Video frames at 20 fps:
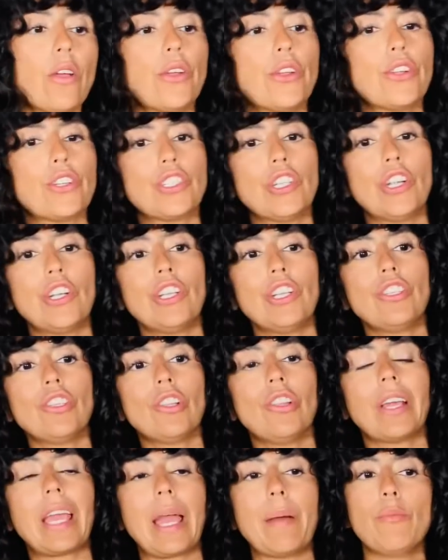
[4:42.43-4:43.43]
or you're starting
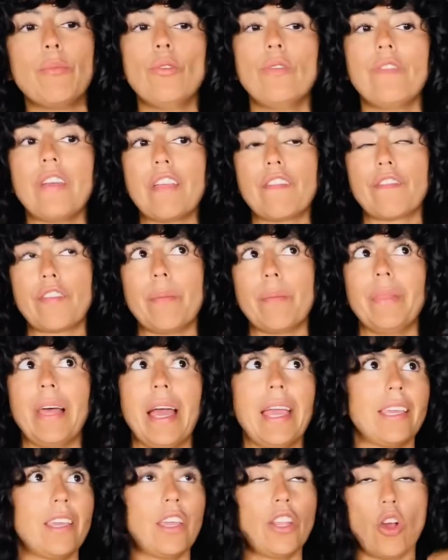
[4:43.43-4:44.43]
to look at moving from
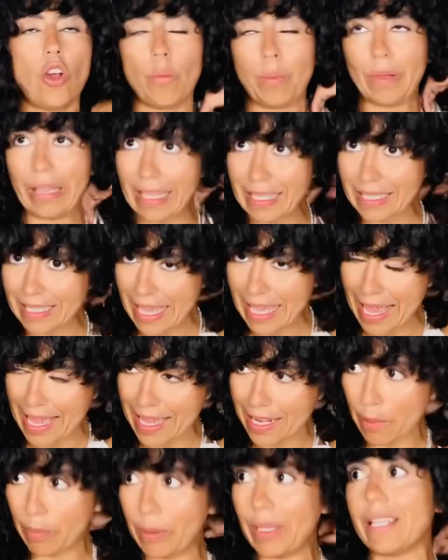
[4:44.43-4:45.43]
like, you know, place
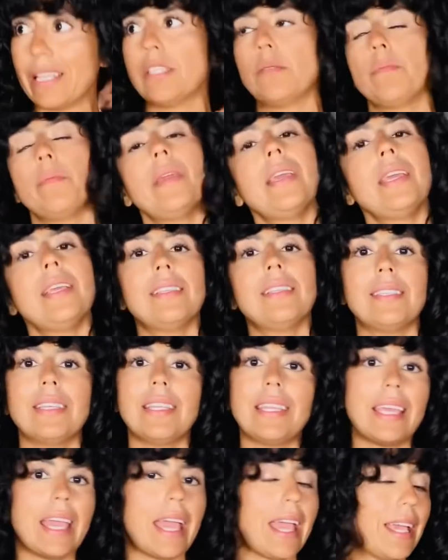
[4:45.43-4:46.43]
A to place B,
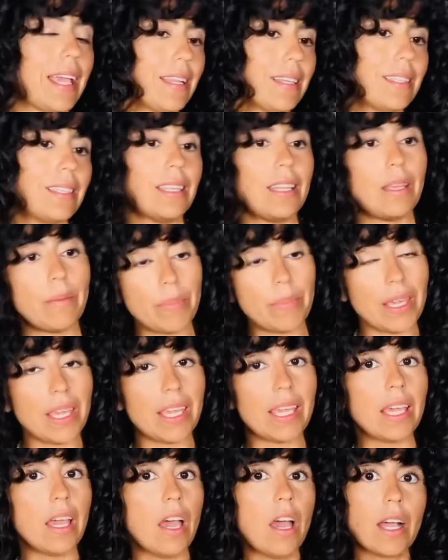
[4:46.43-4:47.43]
city A to city
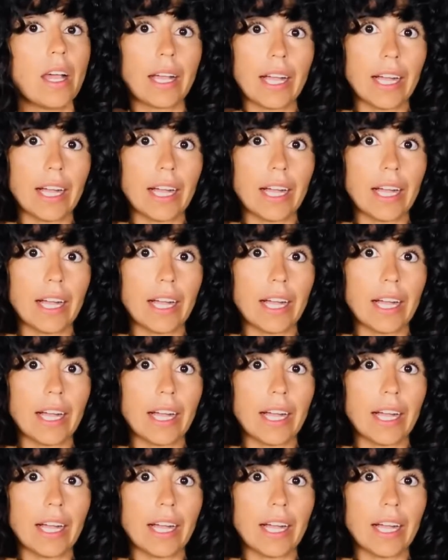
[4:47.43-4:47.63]
B,